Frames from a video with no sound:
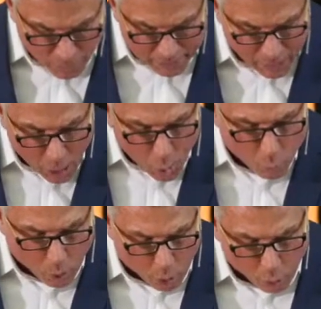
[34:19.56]
1
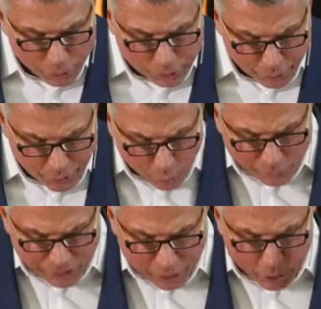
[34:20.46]
Woe to
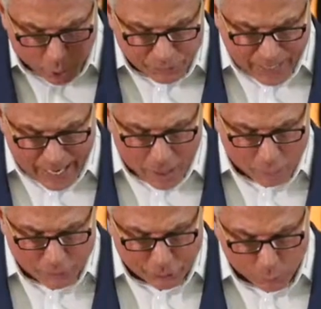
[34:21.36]
those that go
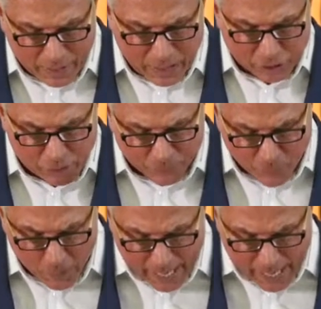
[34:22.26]
down to Egypt for